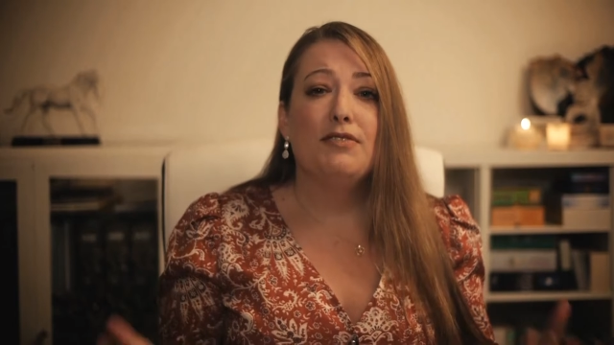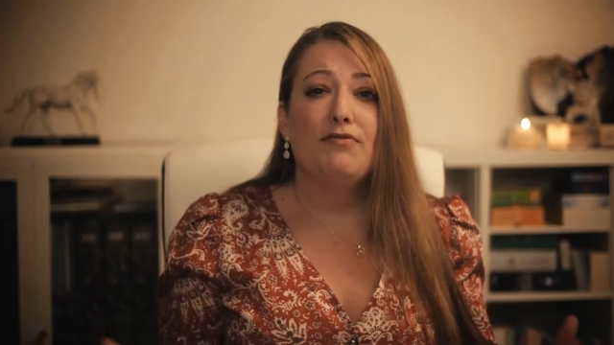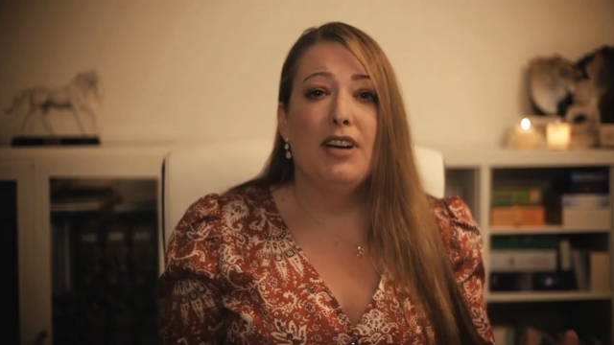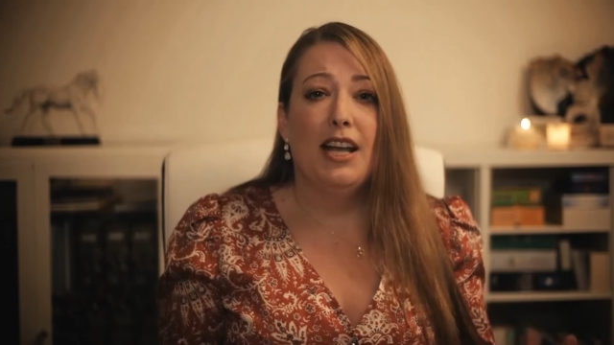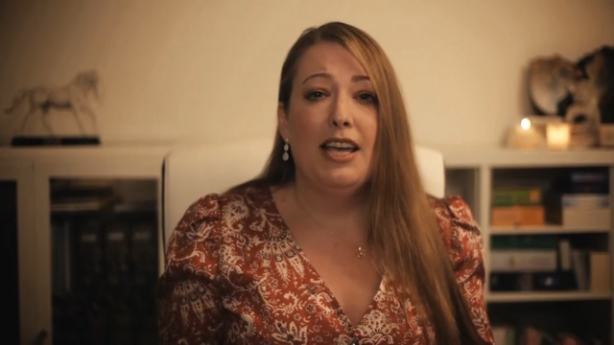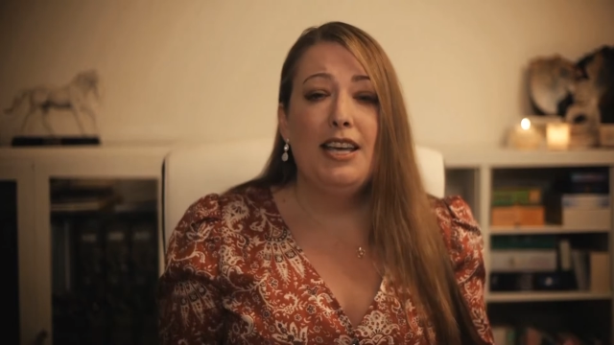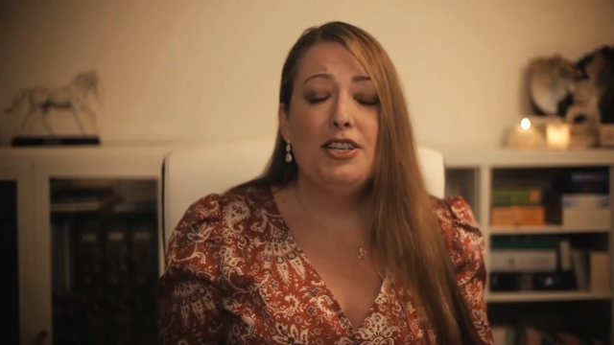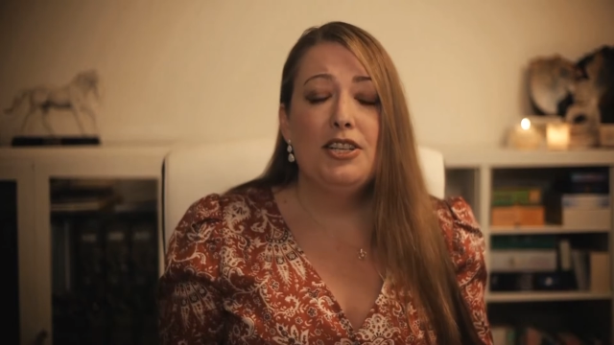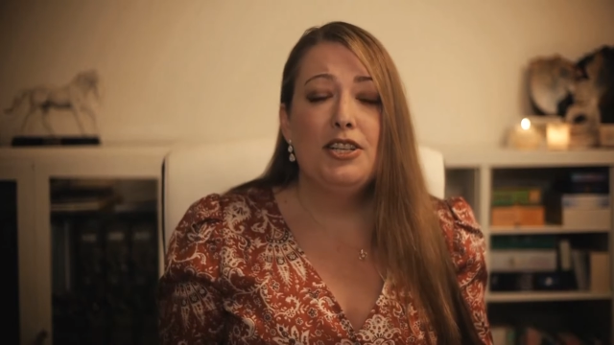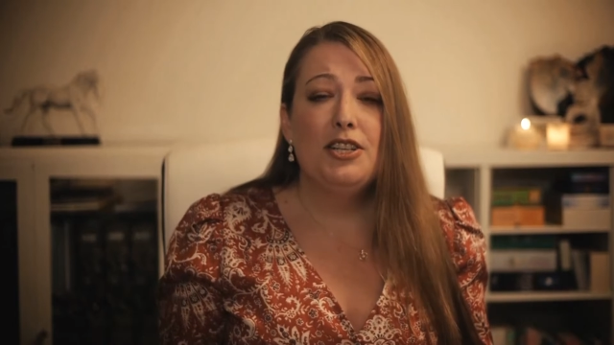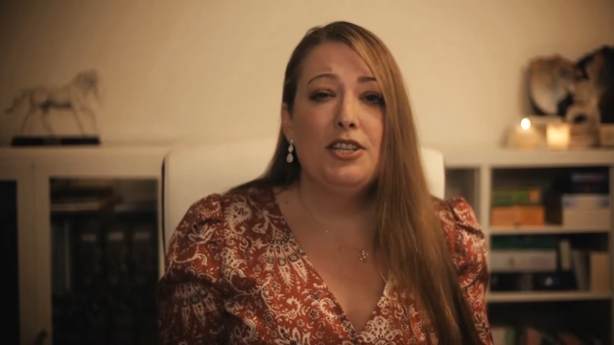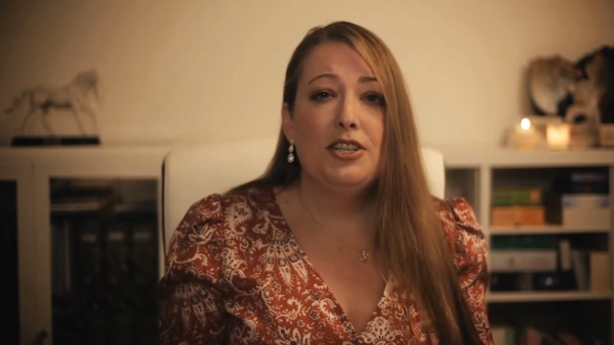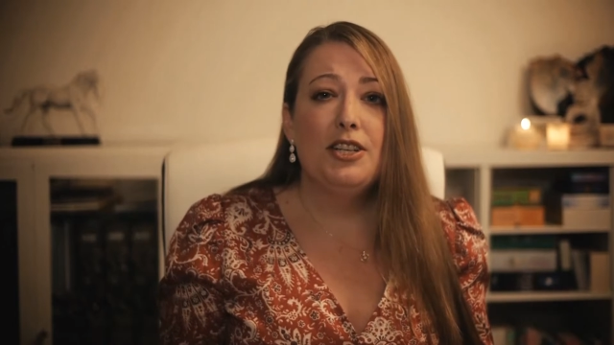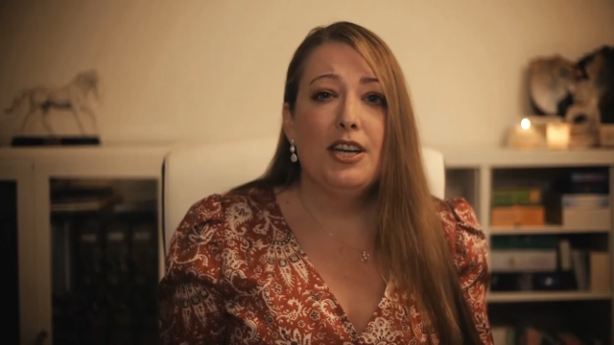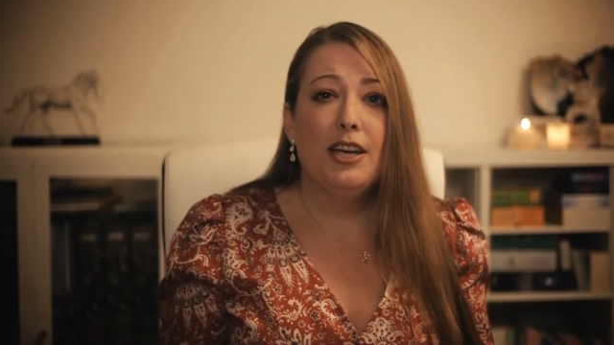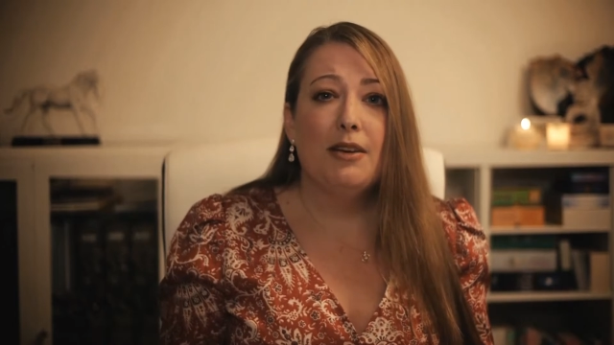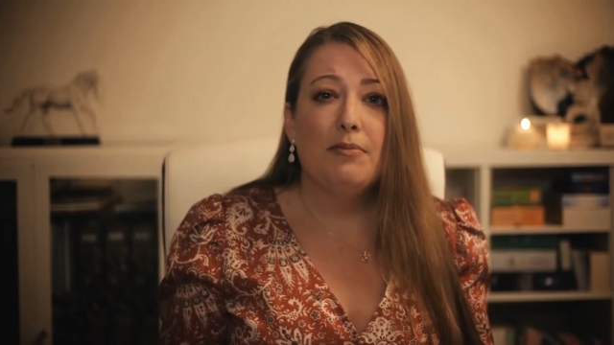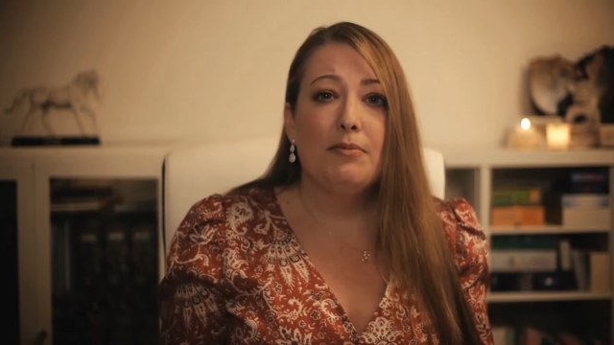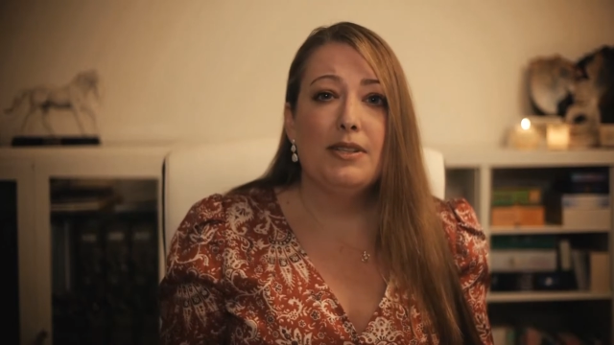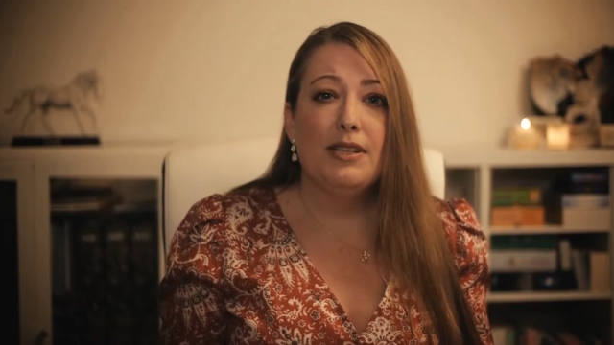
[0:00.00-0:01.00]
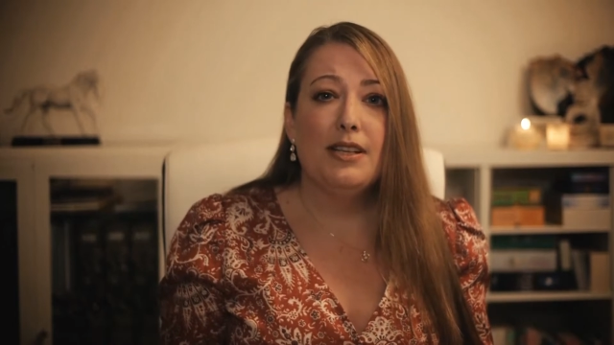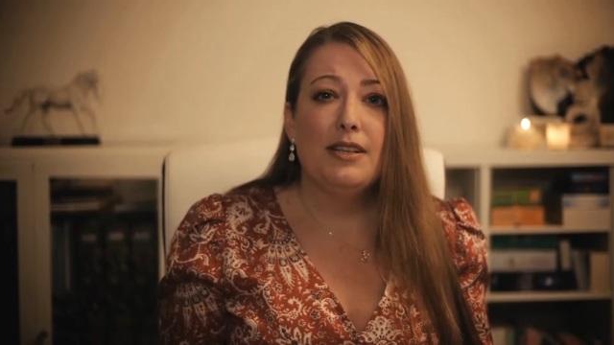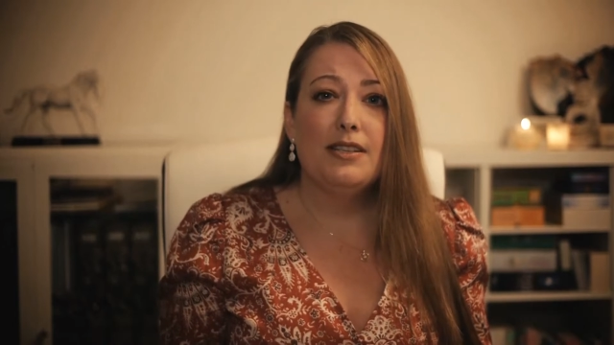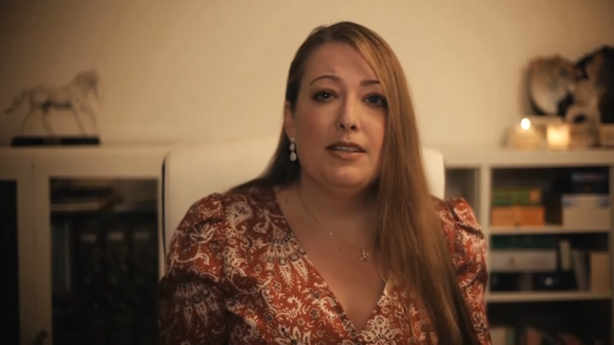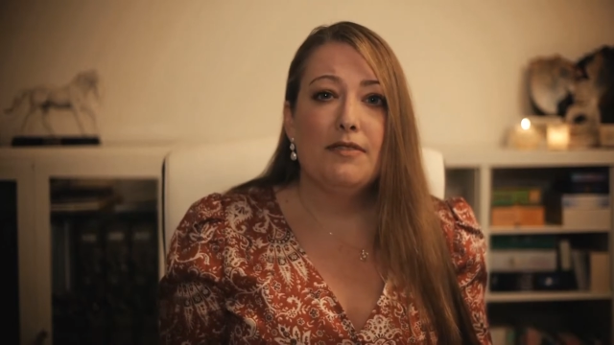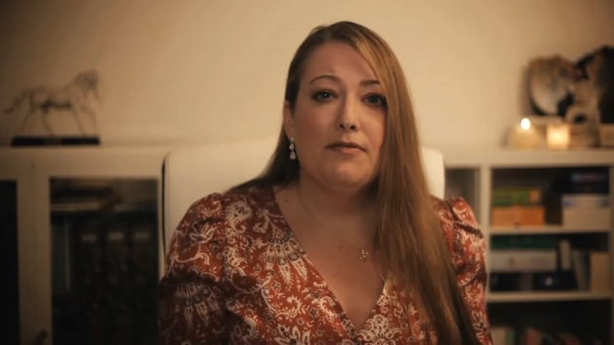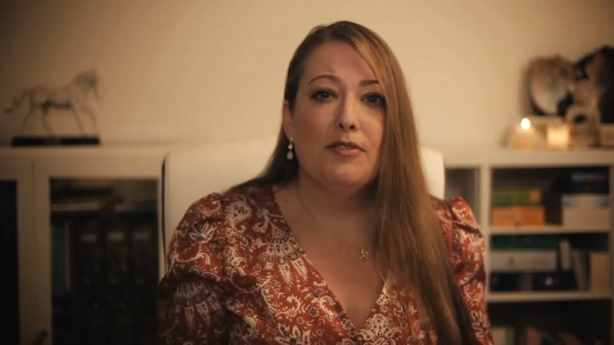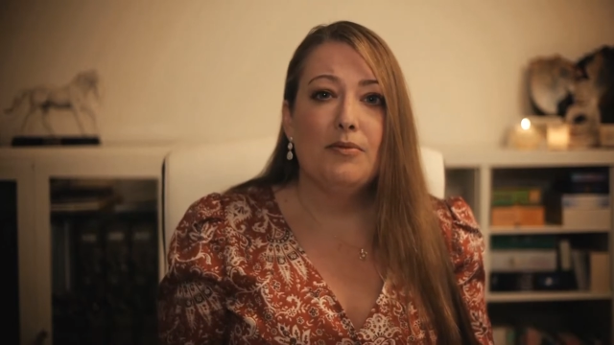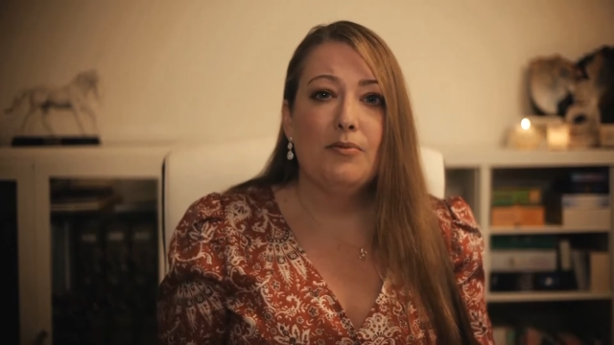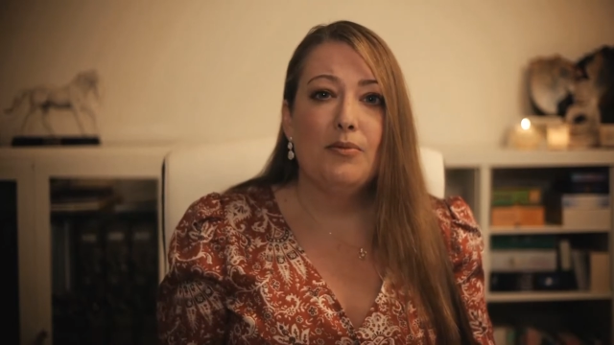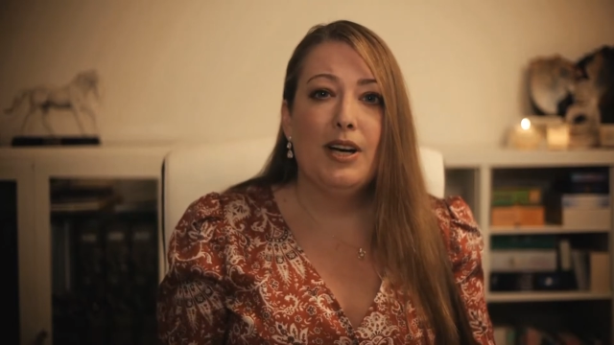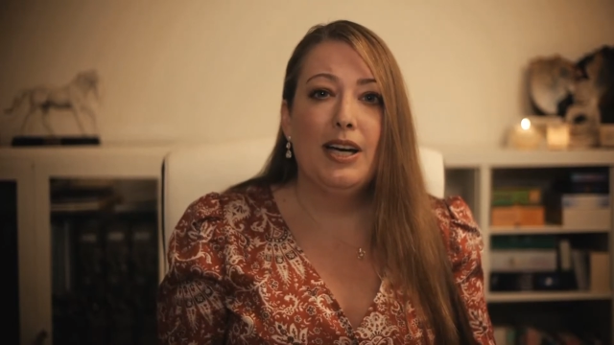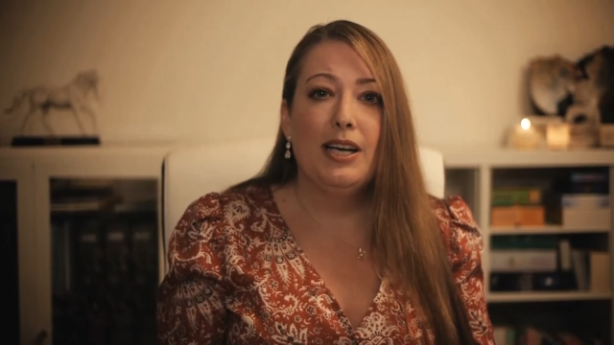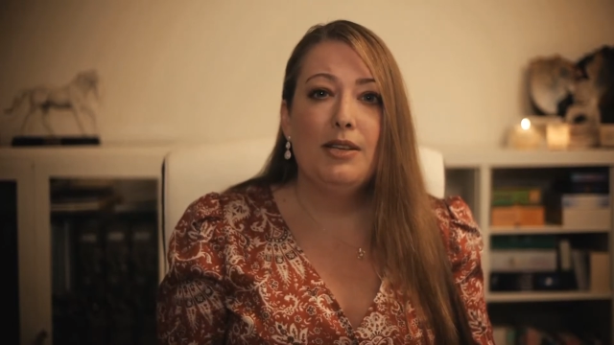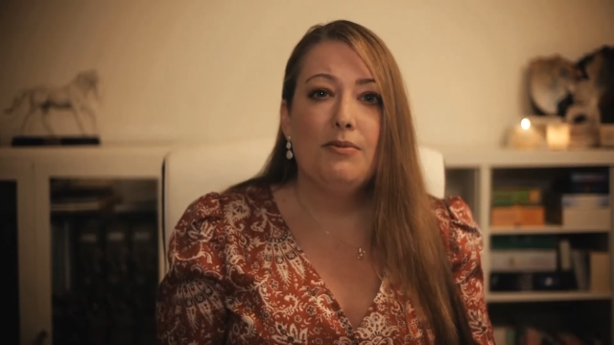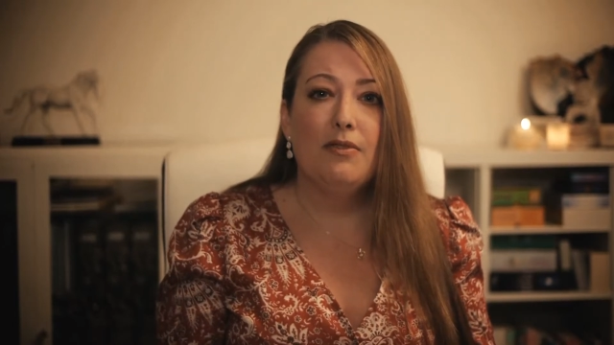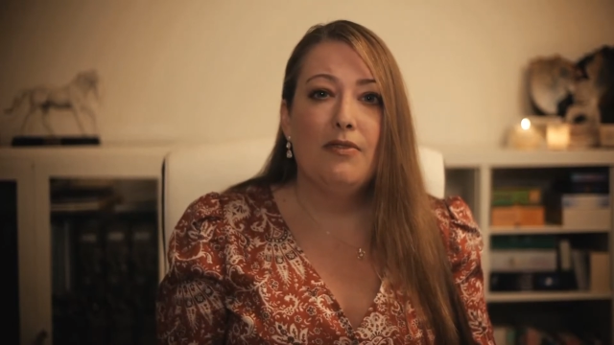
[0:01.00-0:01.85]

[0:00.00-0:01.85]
relationships in different ways.